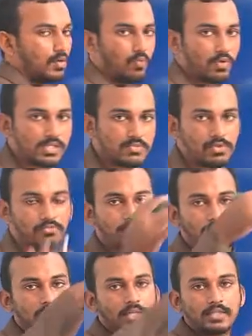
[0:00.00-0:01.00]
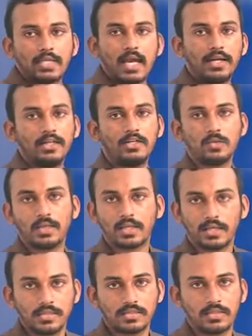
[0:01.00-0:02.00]
Once we fill the sand into the
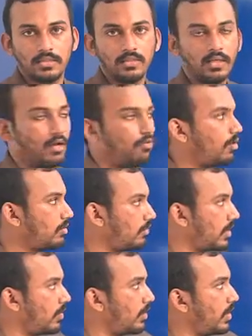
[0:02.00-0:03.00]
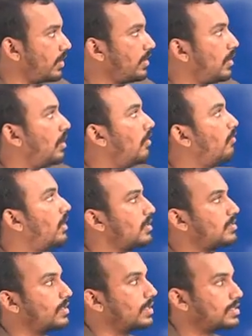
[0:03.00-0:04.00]
casing, what we are doing? We
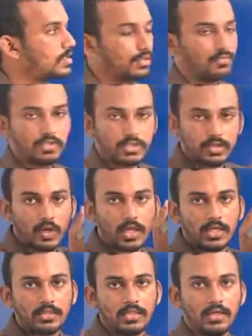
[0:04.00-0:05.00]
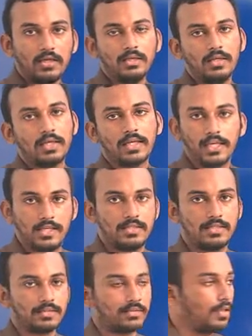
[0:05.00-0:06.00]
are just withdrawing the
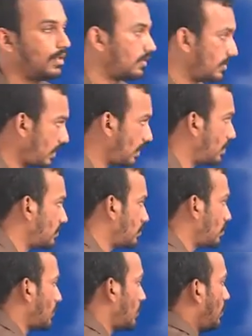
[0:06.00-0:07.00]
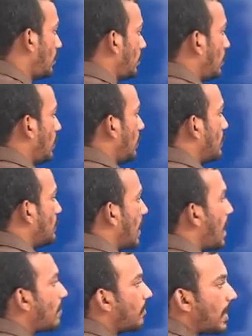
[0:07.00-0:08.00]
casing. Then a
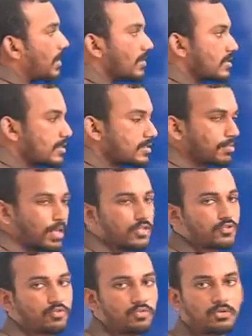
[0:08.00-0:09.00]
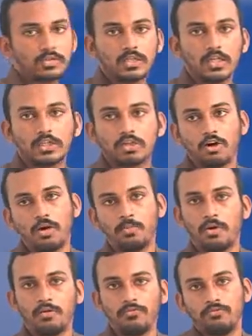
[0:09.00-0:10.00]
sand blanket is placed over the top
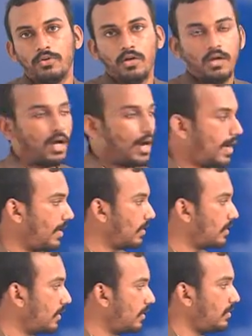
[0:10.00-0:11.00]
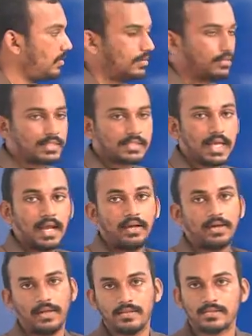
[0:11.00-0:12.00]
of all the sand
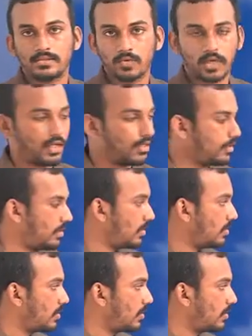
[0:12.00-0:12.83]
drains. Okay.